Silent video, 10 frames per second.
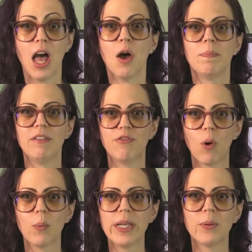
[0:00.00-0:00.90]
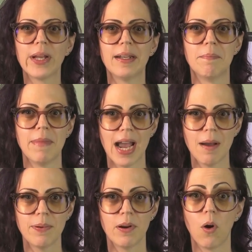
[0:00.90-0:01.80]
Before we create a map
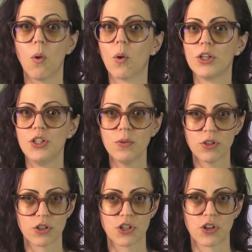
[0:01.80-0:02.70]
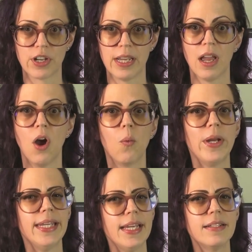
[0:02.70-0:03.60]
or user journey, we
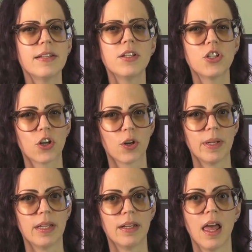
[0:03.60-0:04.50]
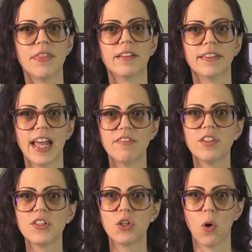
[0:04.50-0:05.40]
need to determine the
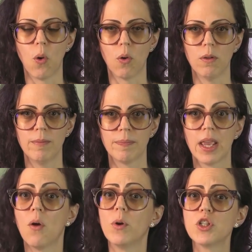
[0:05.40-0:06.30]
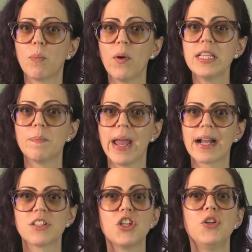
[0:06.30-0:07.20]
level's goal, which points
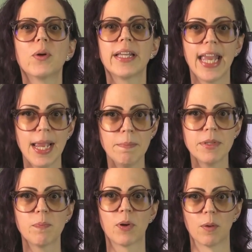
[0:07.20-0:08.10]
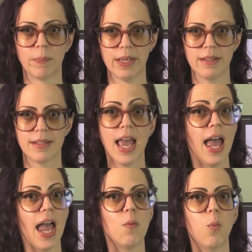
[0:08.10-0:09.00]
back to your game's purpose
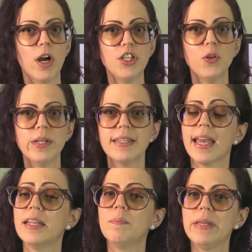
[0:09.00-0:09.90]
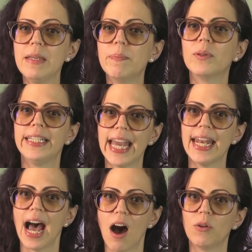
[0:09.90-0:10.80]
and what you intend people get
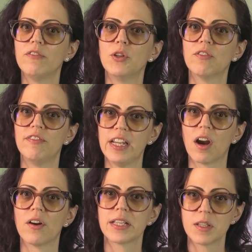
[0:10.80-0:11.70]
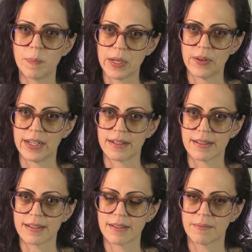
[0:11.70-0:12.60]
out of your VR
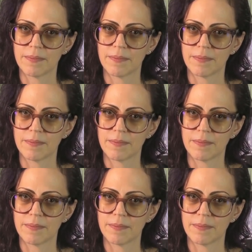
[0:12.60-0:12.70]
experience.